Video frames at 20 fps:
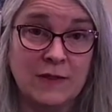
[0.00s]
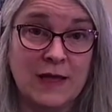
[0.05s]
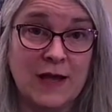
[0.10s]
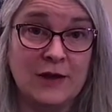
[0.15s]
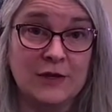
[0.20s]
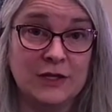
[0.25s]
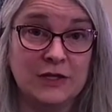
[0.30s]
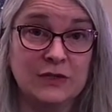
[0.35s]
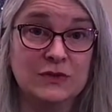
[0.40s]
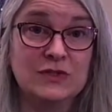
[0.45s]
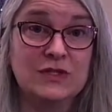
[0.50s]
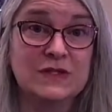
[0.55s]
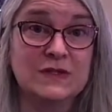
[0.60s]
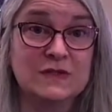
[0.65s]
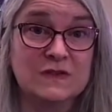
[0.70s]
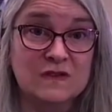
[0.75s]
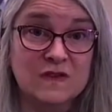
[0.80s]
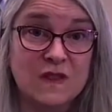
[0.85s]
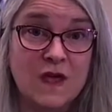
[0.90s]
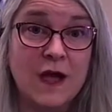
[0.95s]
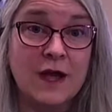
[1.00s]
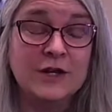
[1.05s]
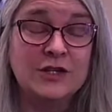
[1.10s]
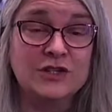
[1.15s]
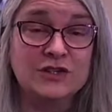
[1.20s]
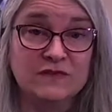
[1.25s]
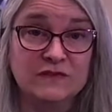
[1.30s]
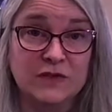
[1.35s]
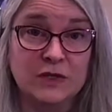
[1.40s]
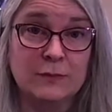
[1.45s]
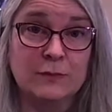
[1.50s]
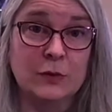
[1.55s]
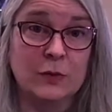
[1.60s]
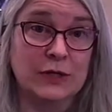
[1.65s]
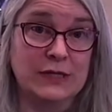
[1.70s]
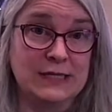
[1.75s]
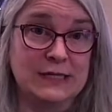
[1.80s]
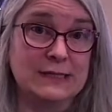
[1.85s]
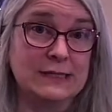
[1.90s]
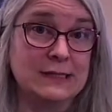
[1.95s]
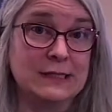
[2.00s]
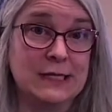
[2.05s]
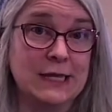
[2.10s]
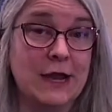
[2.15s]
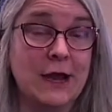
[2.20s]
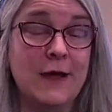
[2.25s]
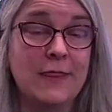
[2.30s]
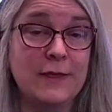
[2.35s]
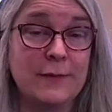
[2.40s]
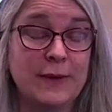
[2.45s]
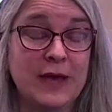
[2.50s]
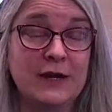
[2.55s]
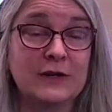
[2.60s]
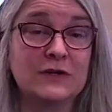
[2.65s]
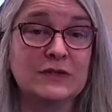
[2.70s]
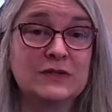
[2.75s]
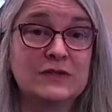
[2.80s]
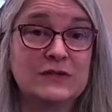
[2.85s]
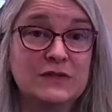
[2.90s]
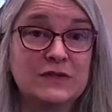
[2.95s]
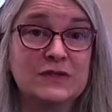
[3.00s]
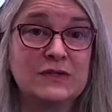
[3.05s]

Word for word: allow you to slide your foot more easily on the pedals,